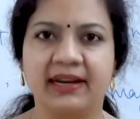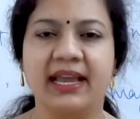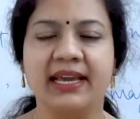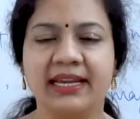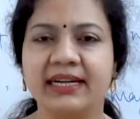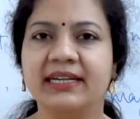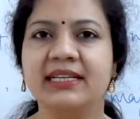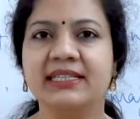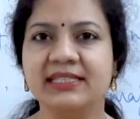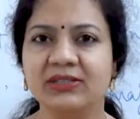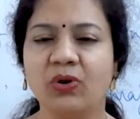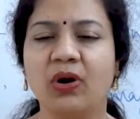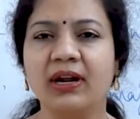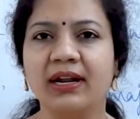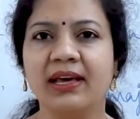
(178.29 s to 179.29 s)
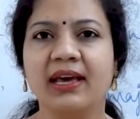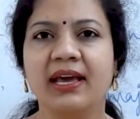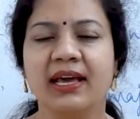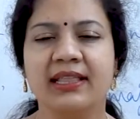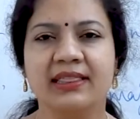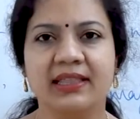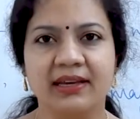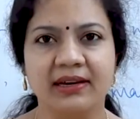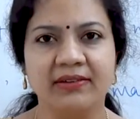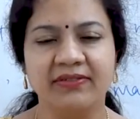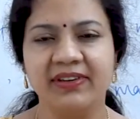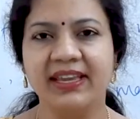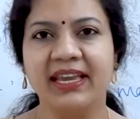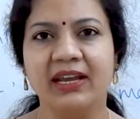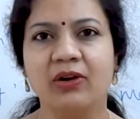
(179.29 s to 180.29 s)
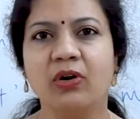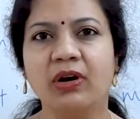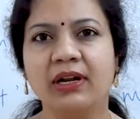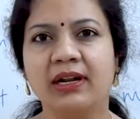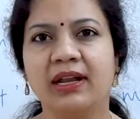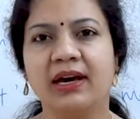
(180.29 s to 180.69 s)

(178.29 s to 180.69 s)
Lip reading: Like it is not we cannot